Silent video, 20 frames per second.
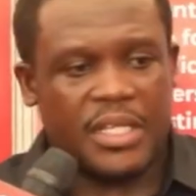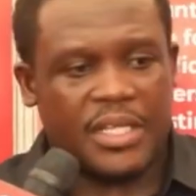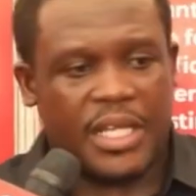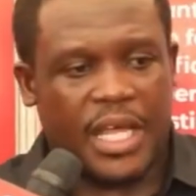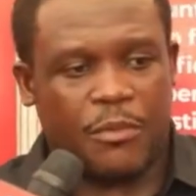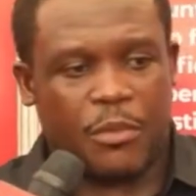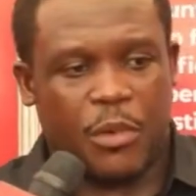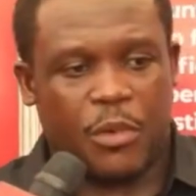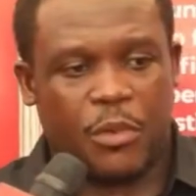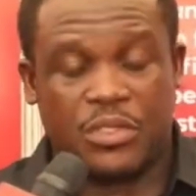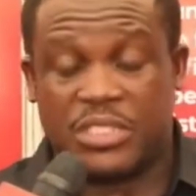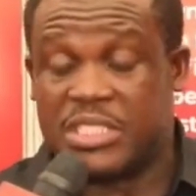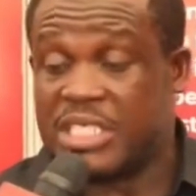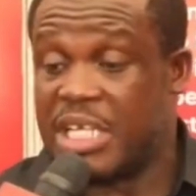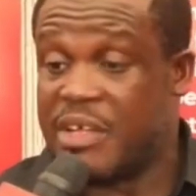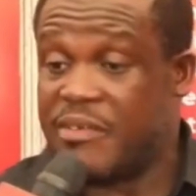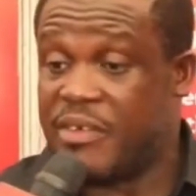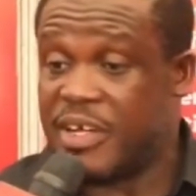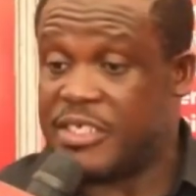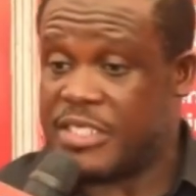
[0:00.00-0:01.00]
that we will
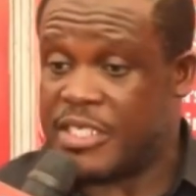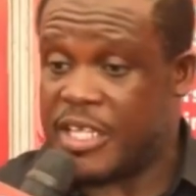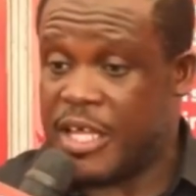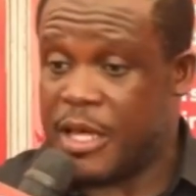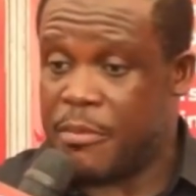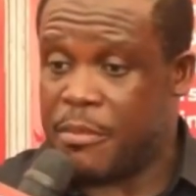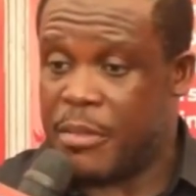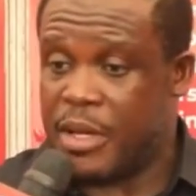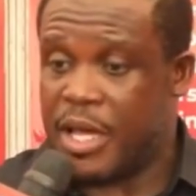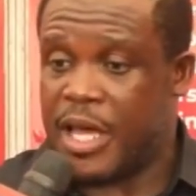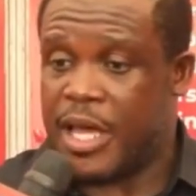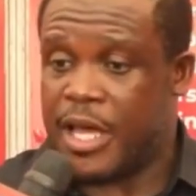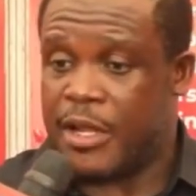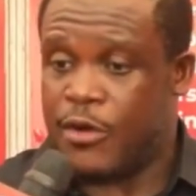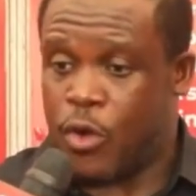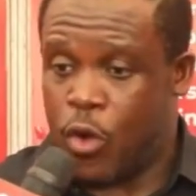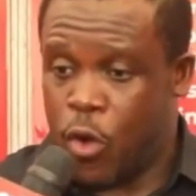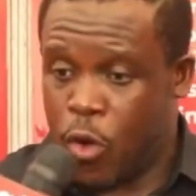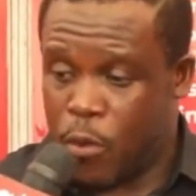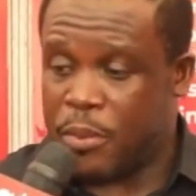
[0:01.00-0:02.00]
deliver to them
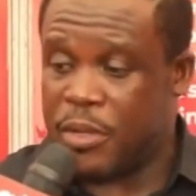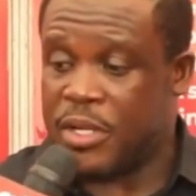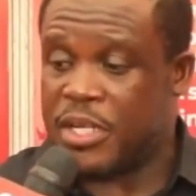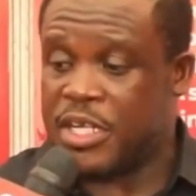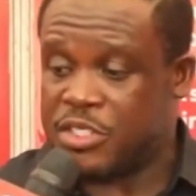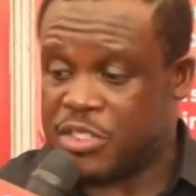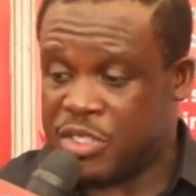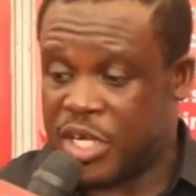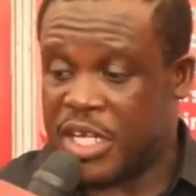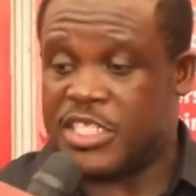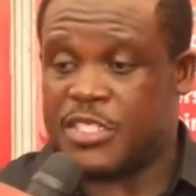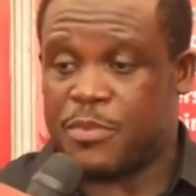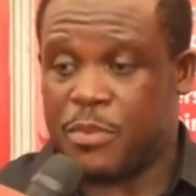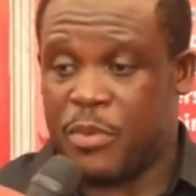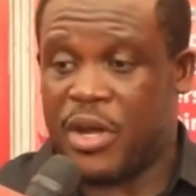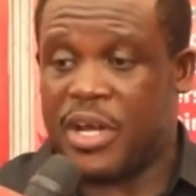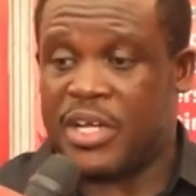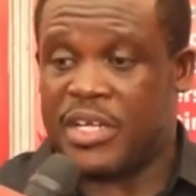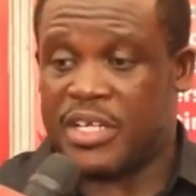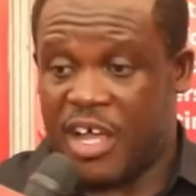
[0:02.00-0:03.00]
an open and
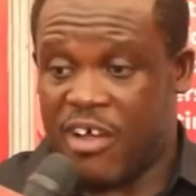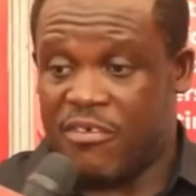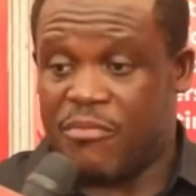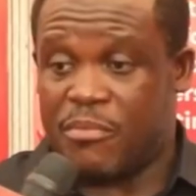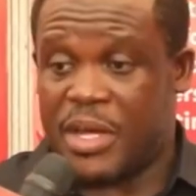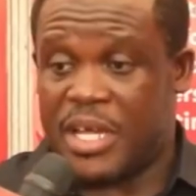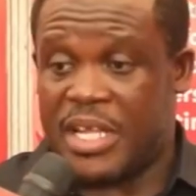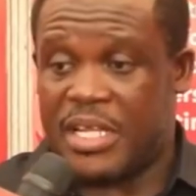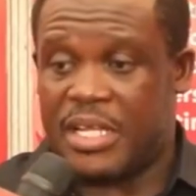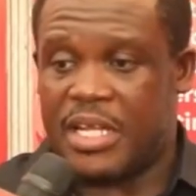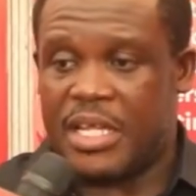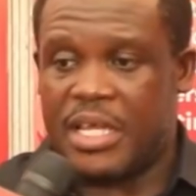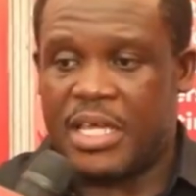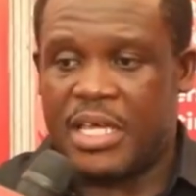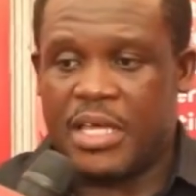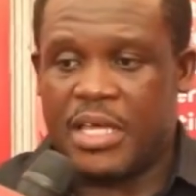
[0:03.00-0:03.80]
transparent government